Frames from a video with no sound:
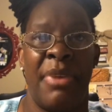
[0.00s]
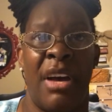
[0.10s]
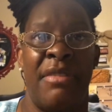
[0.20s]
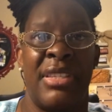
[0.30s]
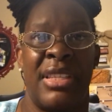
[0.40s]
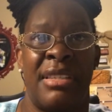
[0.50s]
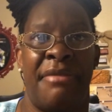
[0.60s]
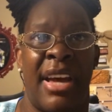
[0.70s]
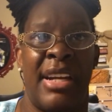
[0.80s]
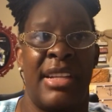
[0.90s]
And the bony
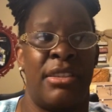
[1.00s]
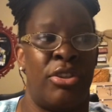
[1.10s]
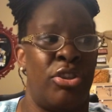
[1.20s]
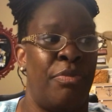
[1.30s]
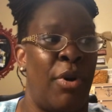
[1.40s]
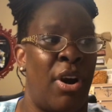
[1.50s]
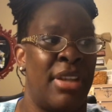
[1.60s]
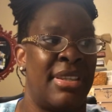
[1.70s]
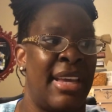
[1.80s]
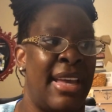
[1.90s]
pelvis is divided
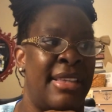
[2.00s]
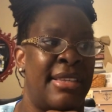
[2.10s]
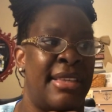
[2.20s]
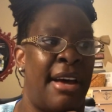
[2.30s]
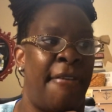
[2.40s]
into two parts.